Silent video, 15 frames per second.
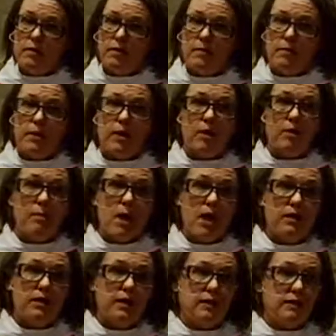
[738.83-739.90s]
But our
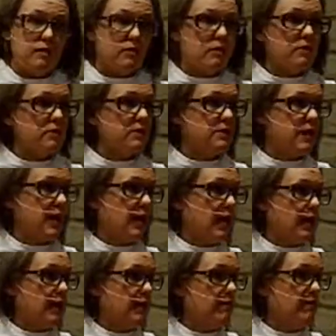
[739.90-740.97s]
Maundy
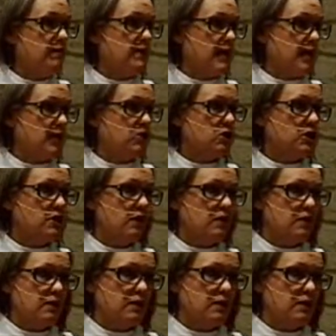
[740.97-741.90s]
Thursday invitation